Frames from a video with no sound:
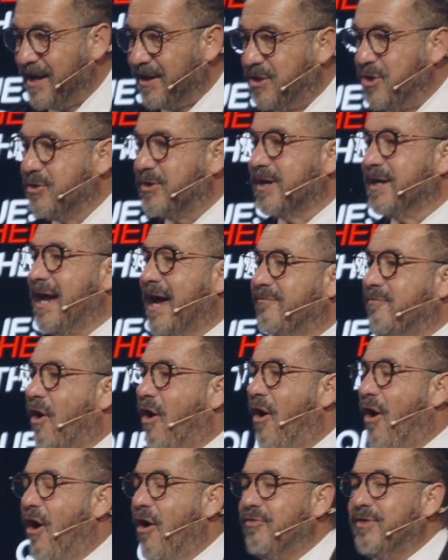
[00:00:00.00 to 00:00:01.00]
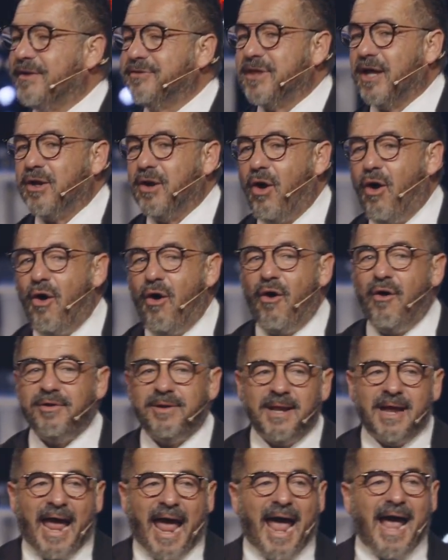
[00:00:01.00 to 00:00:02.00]
You can have all that the
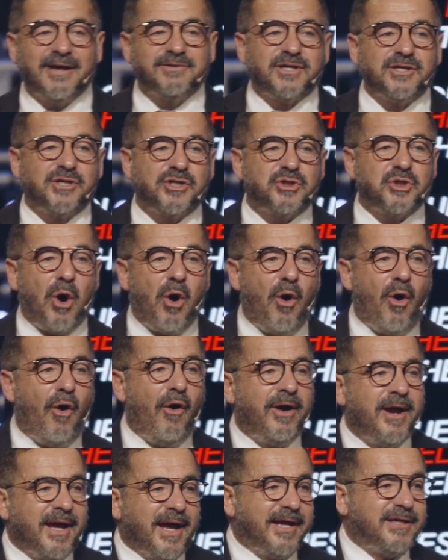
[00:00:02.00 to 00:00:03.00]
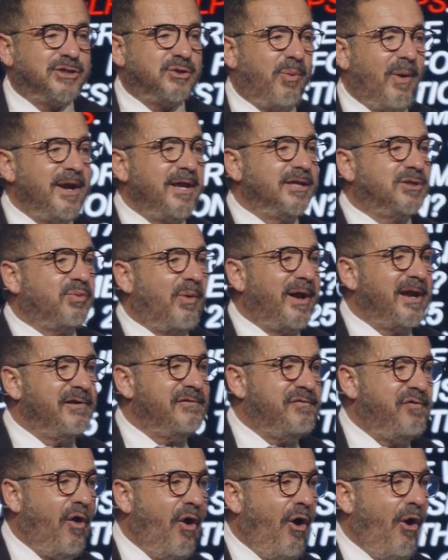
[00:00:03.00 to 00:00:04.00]
Lord has in store in
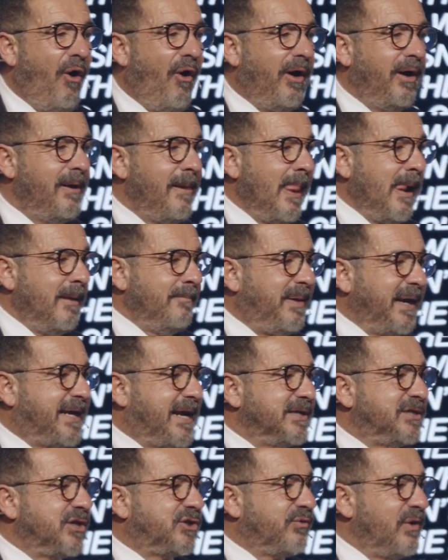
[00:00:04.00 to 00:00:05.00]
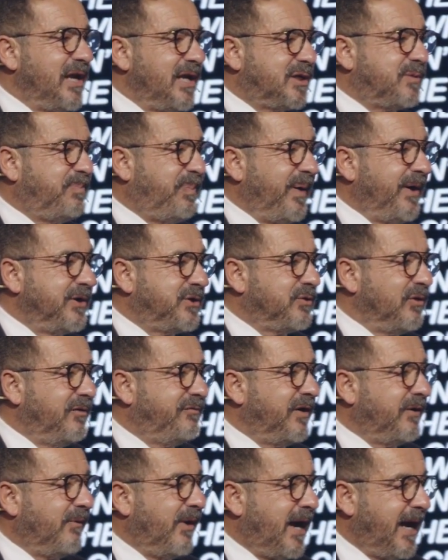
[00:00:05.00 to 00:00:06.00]
2024 because it's really spiritual
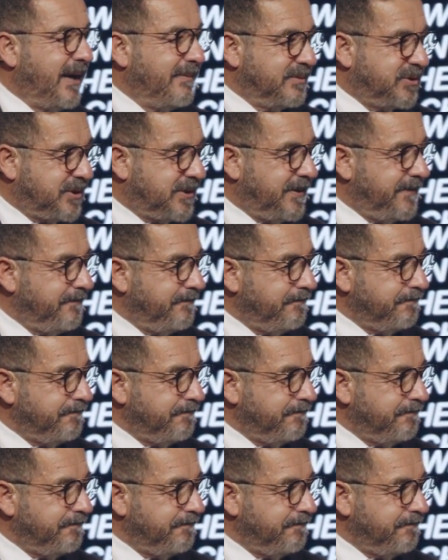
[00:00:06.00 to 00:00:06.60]
if it rhymes.